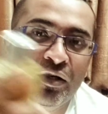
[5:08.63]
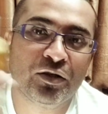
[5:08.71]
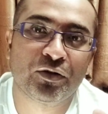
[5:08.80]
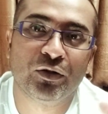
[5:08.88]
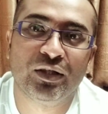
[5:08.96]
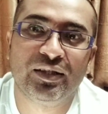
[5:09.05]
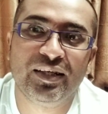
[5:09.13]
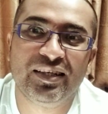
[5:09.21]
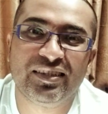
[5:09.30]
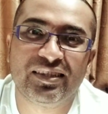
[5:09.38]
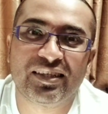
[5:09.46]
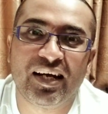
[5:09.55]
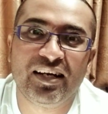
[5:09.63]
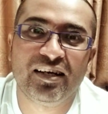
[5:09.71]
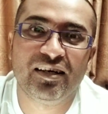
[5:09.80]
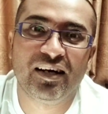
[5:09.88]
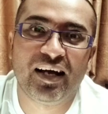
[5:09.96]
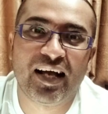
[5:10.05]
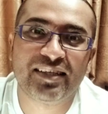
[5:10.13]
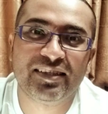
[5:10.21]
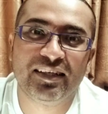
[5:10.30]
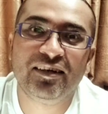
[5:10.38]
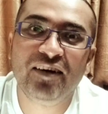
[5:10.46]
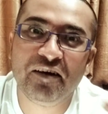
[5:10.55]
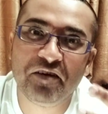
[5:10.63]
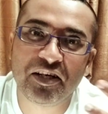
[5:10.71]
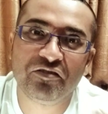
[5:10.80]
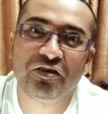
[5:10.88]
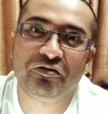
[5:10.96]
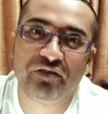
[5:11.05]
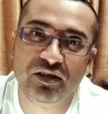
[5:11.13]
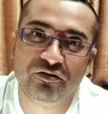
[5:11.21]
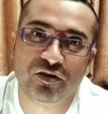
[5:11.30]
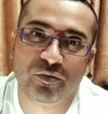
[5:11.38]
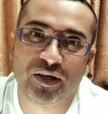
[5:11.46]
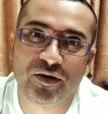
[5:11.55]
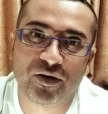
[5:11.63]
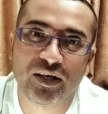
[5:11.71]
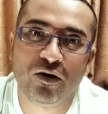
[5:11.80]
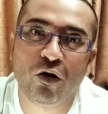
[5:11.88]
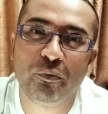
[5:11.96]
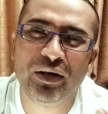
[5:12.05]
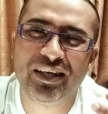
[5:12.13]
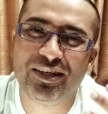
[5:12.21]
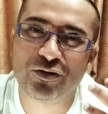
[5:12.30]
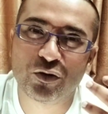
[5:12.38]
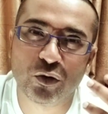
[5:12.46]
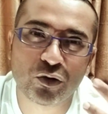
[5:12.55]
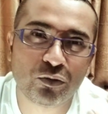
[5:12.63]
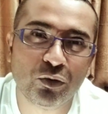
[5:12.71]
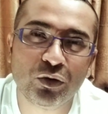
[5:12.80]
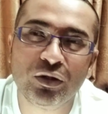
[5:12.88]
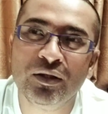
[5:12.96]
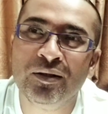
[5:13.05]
so the thing is it kind of has that gray vetiver feel from it okay opening is so smooth